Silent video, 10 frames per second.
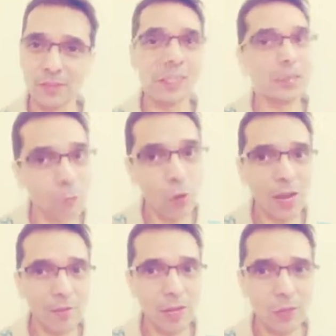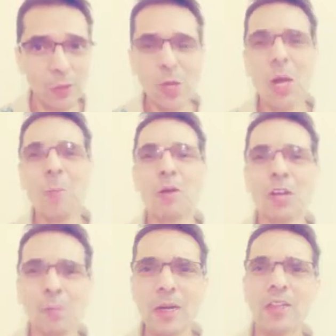They give you high value, but
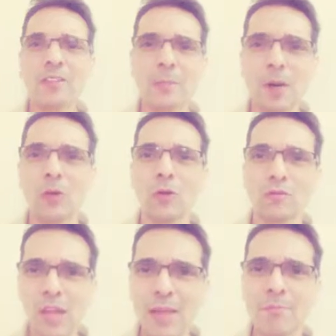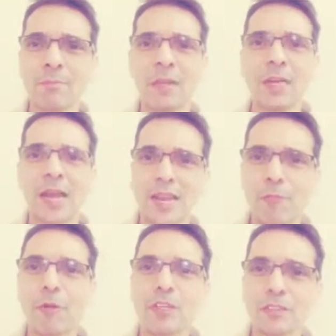tremendous amount of time and
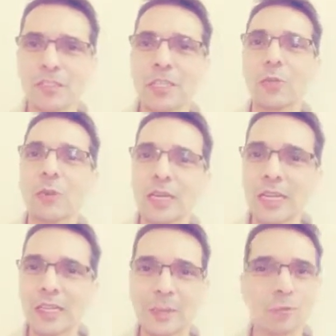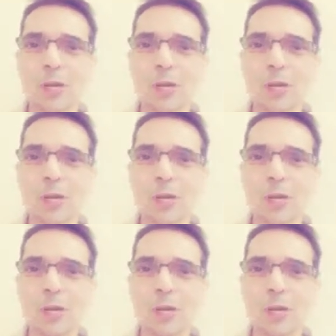effort is needed to maintain them.